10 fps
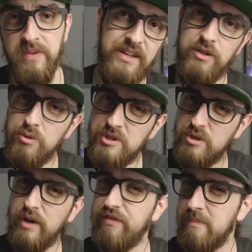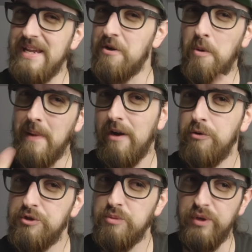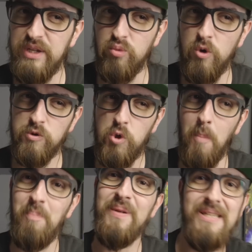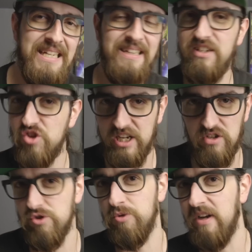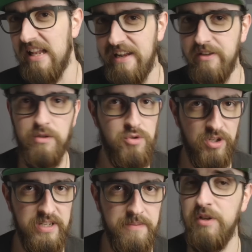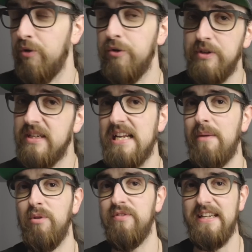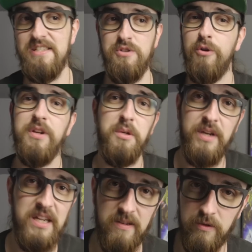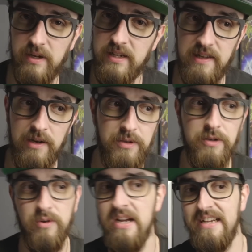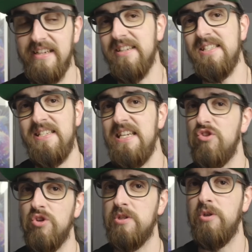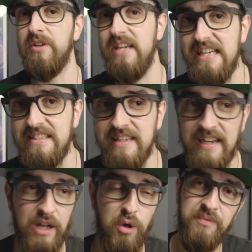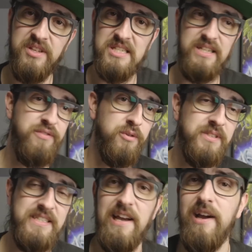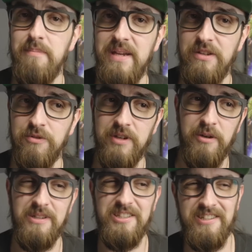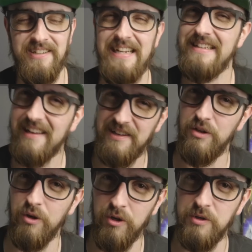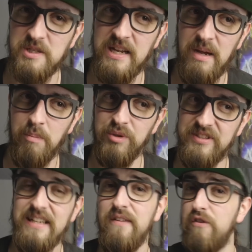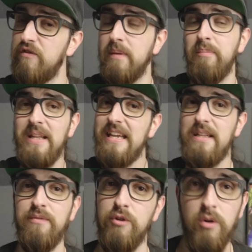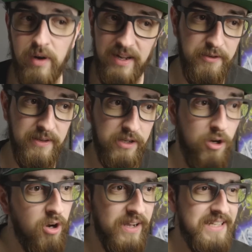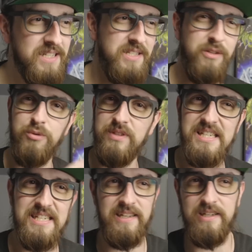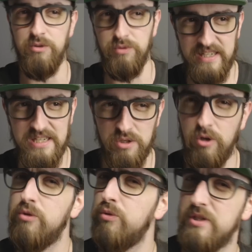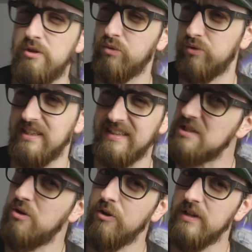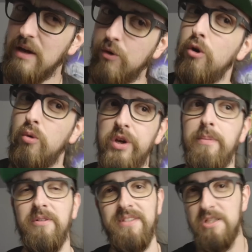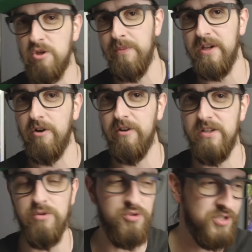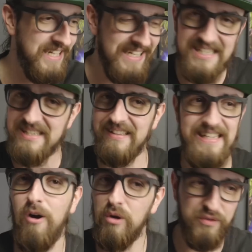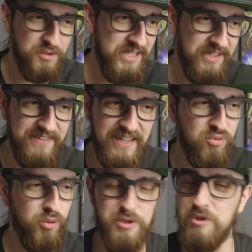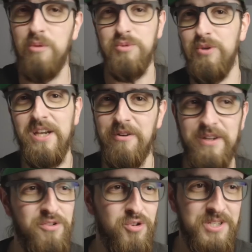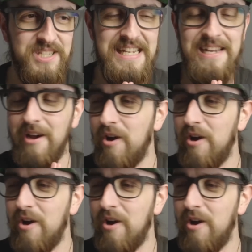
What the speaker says: And new stuff may come out, but it won't completely change your clan usually. Another good example of that is Dark Irregular right now. You know, Gasti just got hit, and obviously if you're a DI main, you're now, oh, that kind of hurts. But then if you've been playing them for a while, you're like, oh, I can still do this and I can do this. Oh, do we start running this card now? Oh, what about this coming card? And you just instantly, all of those little networks come together and you just see